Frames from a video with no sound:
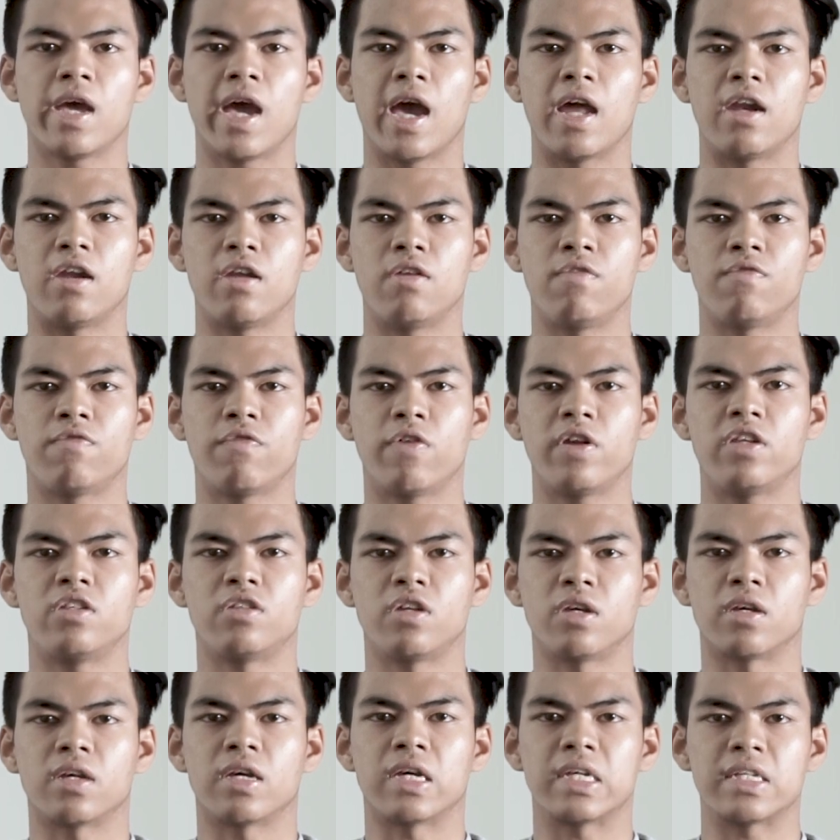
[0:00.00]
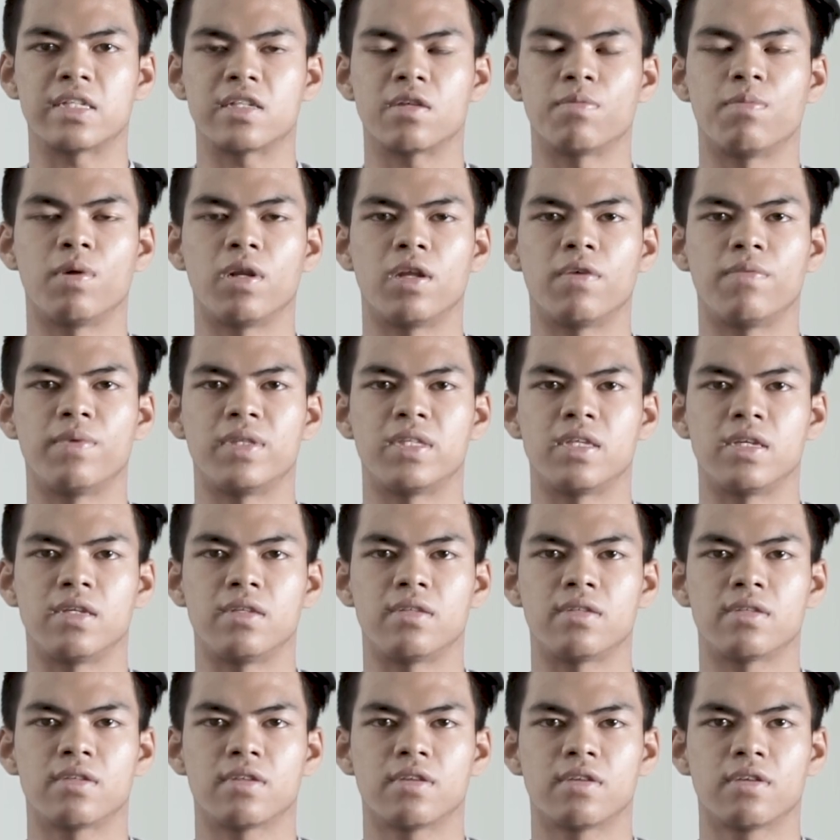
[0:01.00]
and infringing civil
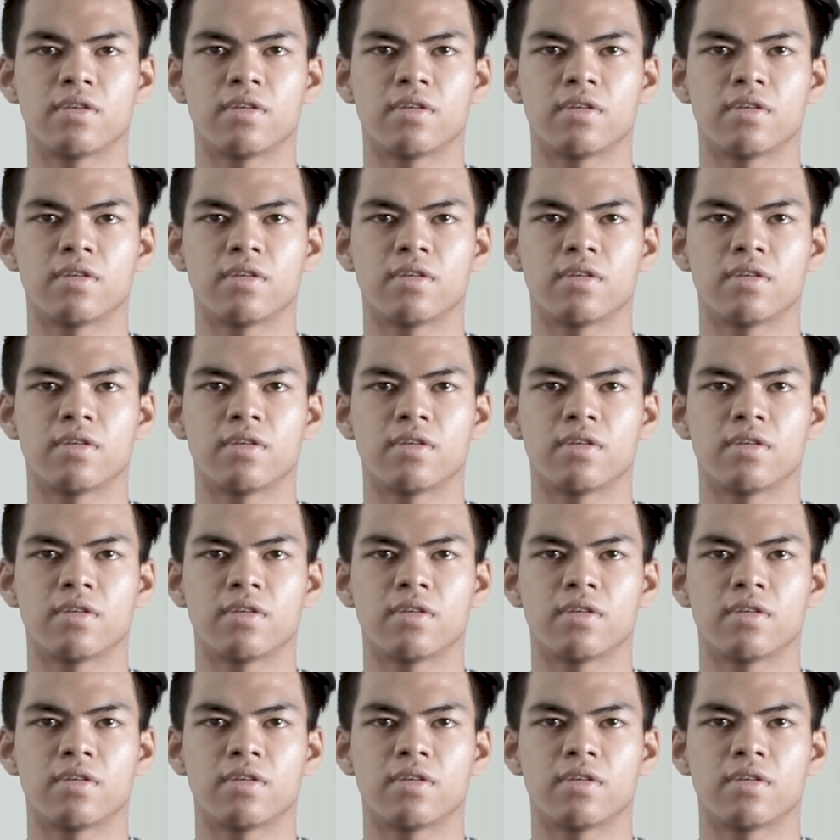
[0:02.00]
liberties.